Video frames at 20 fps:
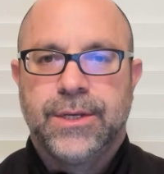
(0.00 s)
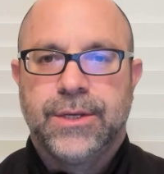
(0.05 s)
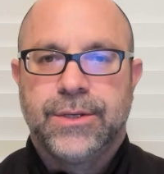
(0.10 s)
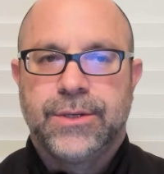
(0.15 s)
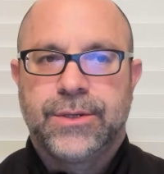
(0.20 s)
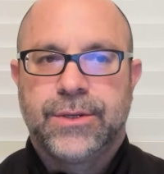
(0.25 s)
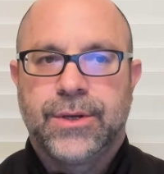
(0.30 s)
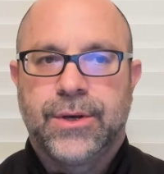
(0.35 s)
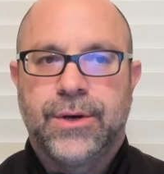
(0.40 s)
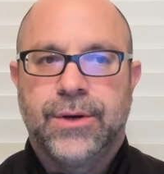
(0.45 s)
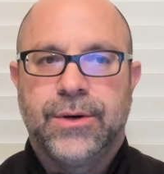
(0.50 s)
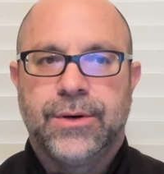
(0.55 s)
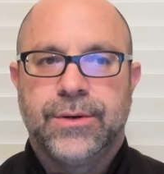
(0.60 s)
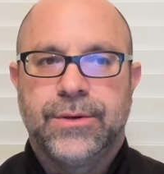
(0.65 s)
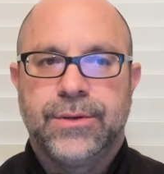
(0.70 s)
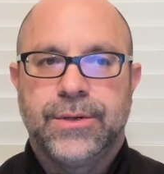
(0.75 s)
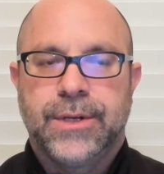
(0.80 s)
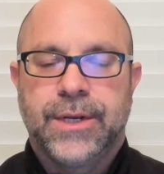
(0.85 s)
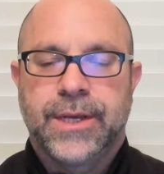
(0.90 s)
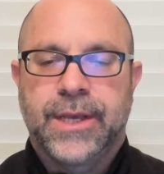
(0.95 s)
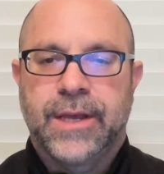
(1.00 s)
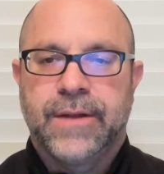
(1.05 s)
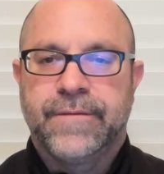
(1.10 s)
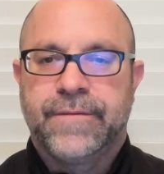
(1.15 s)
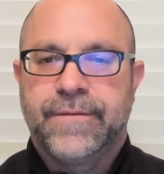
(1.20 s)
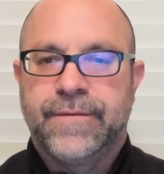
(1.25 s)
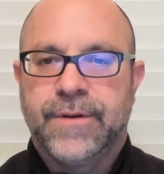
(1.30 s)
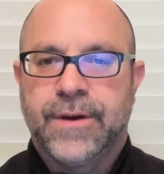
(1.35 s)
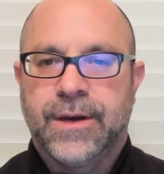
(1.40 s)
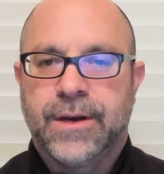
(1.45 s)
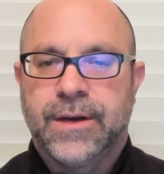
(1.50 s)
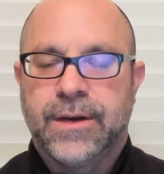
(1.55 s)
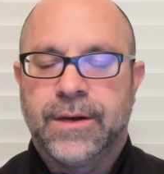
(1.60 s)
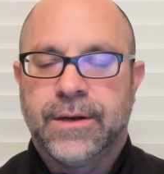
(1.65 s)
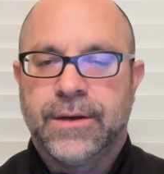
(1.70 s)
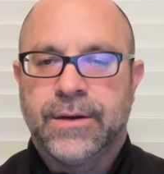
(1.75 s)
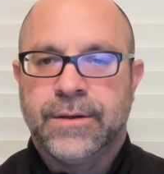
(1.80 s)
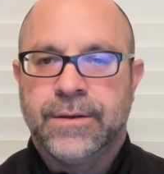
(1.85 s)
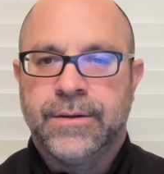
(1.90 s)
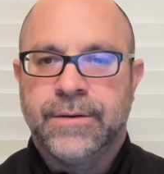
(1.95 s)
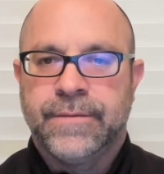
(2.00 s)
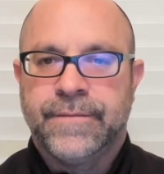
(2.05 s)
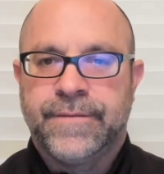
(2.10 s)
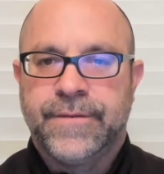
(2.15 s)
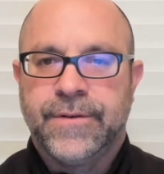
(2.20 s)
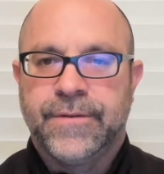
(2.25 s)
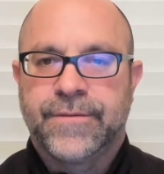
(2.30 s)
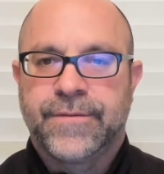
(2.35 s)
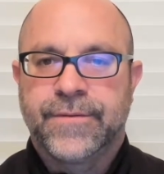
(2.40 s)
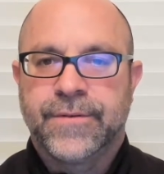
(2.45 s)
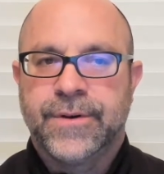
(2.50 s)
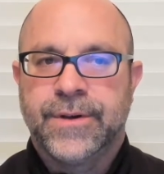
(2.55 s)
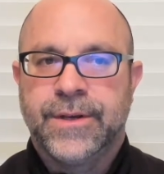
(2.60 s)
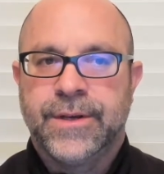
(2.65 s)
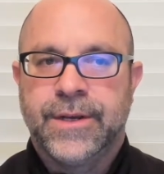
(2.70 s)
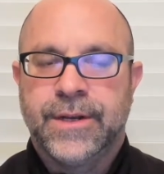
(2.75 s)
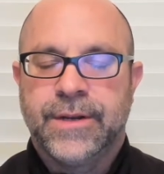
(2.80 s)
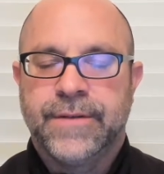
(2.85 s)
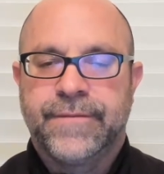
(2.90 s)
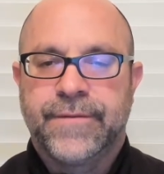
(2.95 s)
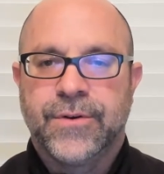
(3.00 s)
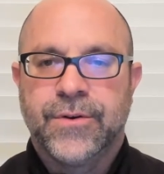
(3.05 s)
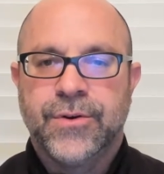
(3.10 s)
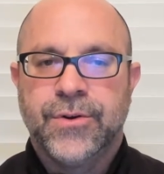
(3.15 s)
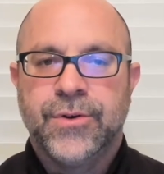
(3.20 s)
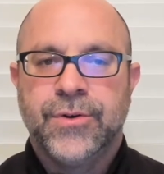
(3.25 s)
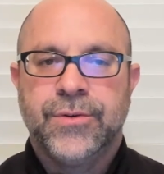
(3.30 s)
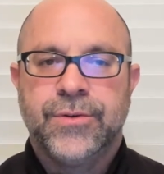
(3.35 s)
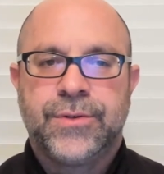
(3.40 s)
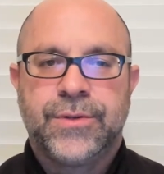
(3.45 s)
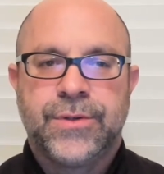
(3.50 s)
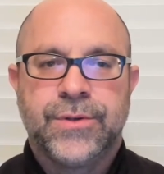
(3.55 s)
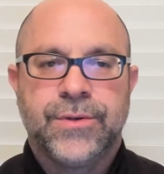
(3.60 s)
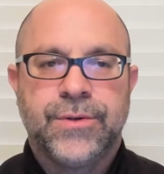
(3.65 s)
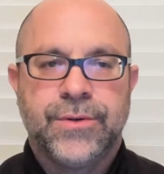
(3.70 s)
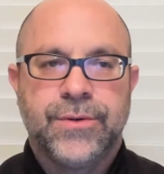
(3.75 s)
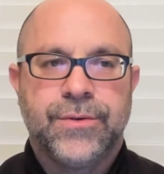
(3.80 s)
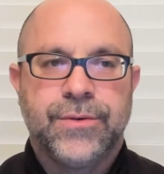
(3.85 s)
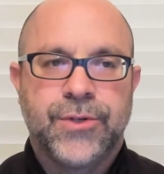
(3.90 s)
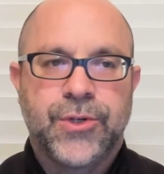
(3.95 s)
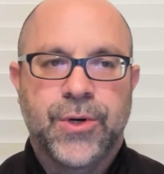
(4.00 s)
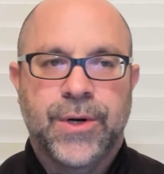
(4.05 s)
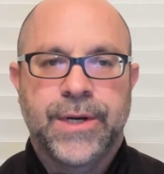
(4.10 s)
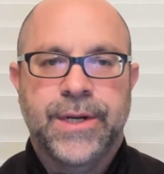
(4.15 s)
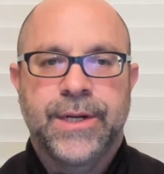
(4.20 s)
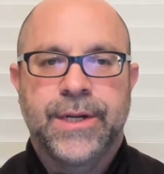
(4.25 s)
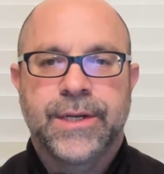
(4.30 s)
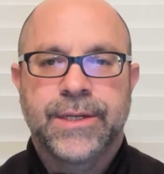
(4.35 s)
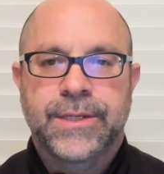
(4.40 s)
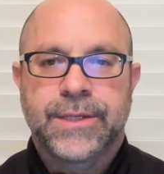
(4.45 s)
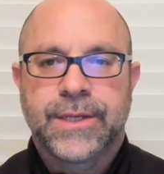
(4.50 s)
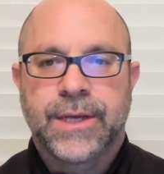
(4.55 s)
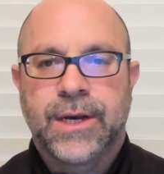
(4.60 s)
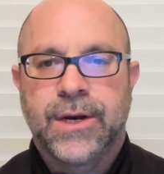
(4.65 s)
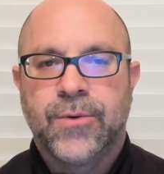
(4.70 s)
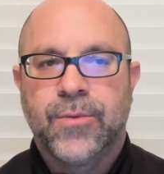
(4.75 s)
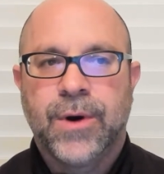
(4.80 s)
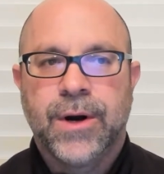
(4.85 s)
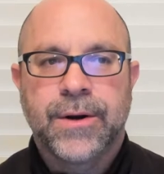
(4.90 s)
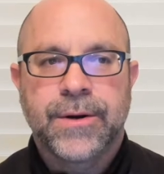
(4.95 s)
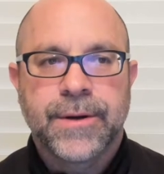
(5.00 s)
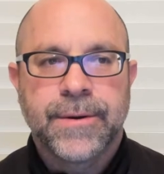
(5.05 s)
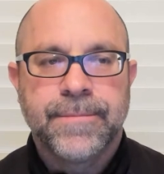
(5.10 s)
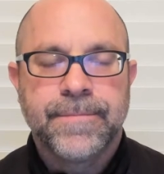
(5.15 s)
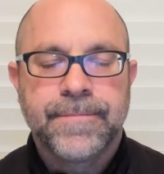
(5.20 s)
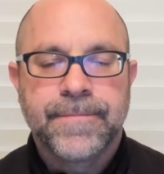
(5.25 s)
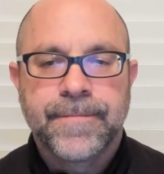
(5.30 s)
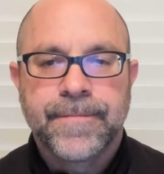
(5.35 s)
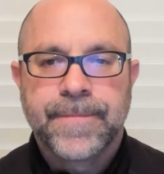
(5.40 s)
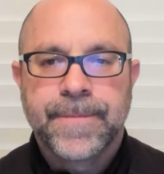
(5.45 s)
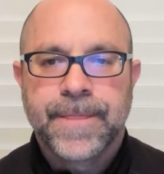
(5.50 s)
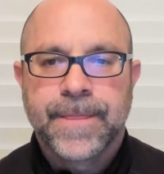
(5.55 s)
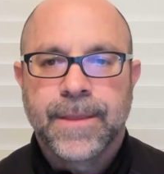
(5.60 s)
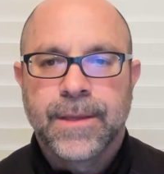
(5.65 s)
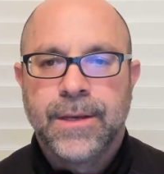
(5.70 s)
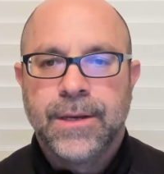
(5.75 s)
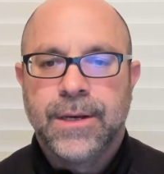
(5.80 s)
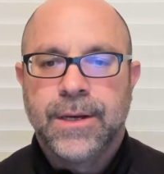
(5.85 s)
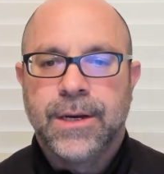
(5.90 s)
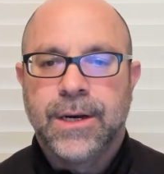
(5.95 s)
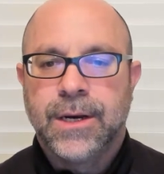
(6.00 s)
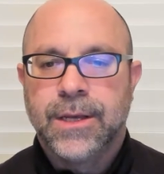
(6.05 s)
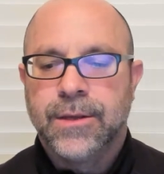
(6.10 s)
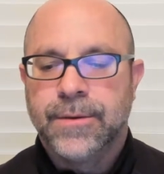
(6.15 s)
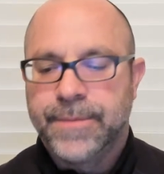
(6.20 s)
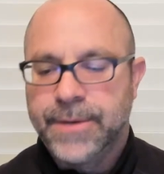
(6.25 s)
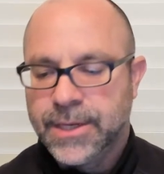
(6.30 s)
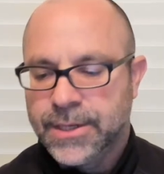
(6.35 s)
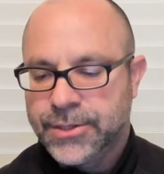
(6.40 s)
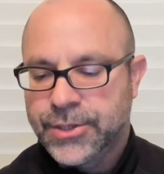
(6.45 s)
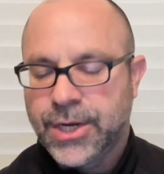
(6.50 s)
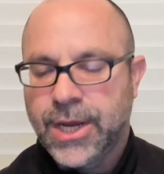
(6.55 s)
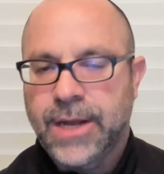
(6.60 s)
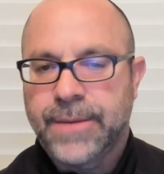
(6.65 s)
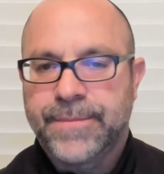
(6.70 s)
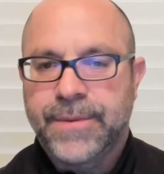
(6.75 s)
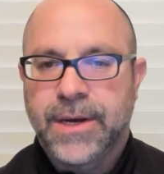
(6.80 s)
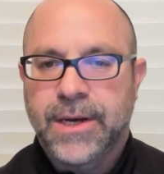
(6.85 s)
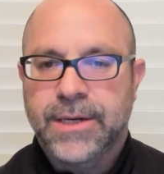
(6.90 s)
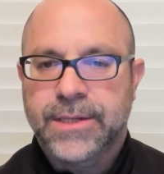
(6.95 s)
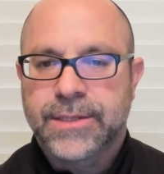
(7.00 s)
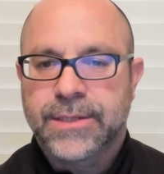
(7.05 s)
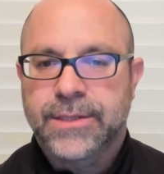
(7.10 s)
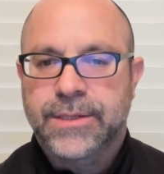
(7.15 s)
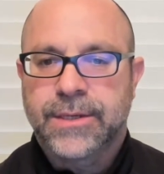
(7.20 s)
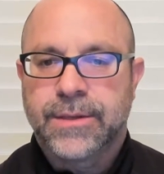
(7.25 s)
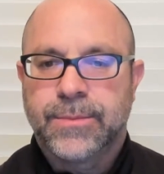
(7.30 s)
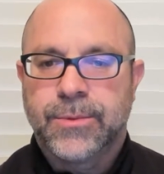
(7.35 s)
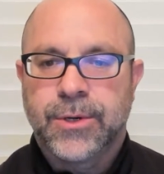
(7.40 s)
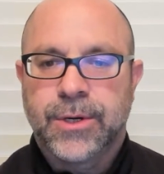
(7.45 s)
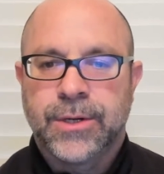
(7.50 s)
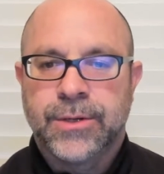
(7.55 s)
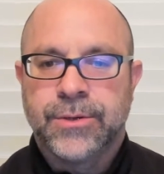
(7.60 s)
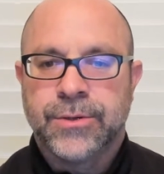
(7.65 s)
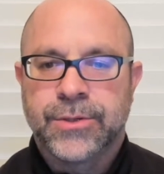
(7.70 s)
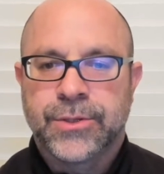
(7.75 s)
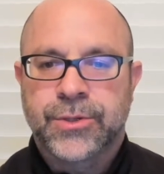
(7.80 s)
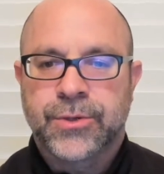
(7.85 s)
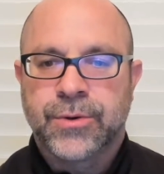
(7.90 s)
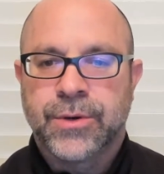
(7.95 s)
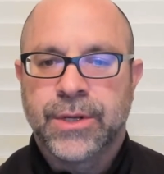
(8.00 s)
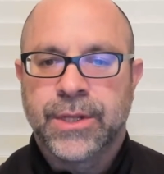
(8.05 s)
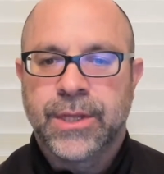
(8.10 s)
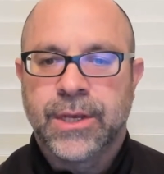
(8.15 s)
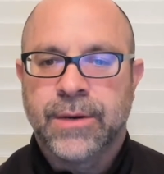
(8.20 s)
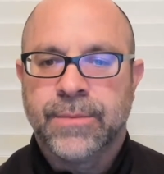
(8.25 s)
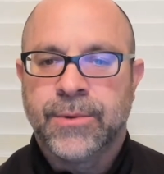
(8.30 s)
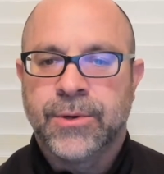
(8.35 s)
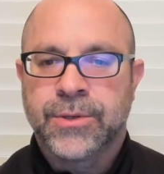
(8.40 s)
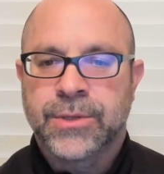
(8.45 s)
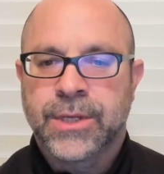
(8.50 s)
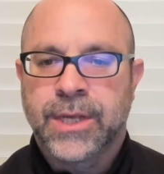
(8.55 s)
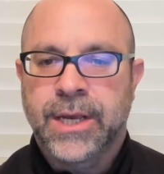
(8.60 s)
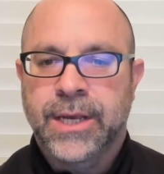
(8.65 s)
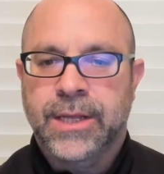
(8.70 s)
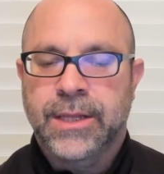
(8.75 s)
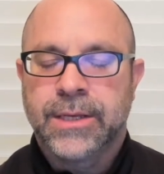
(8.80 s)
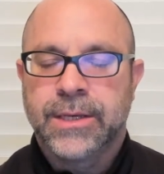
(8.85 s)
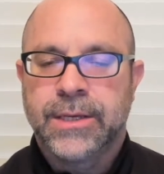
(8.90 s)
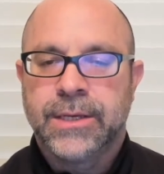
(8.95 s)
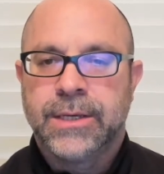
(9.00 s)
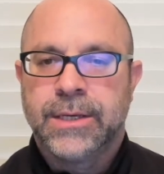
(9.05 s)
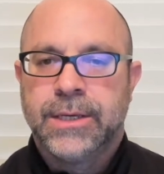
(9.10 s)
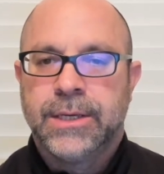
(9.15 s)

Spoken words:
So again, feel free, and if you're new to joining us, welcome. There'll be a chat box somewhere on your screen there, most likely.